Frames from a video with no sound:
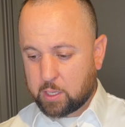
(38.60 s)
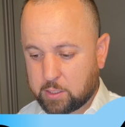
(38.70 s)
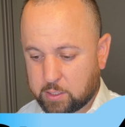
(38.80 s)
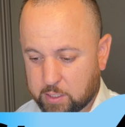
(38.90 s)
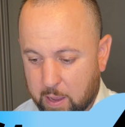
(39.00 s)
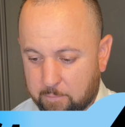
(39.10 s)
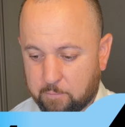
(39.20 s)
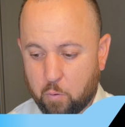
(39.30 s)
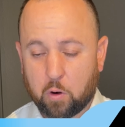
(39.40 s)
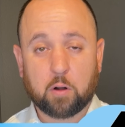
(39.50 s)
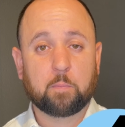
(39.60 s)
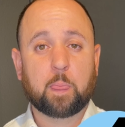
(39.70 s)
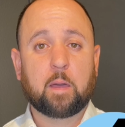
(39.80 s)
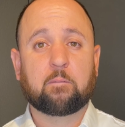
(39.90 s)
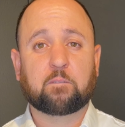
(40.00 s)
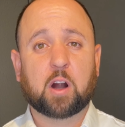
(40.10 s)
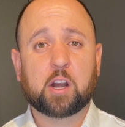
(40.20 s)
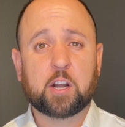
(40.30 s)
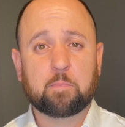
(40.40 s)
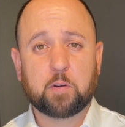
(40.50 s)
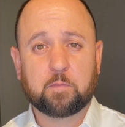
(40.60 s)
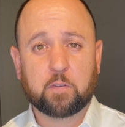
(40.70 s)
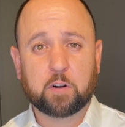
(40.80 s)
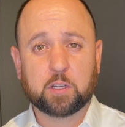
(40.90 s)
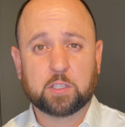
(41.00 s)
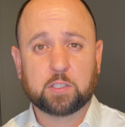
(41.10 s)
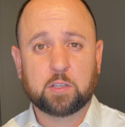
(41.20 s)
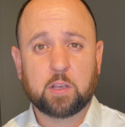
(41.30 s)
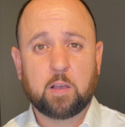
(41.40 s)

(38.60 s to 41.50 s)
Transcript: Step 4. Firing up your furnace.